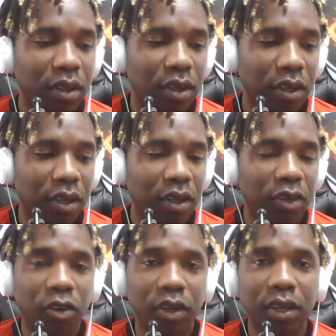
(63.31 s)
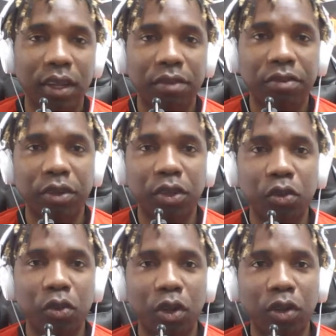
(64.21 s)
a great day for
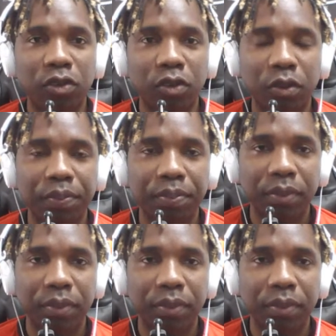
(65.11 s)
you also.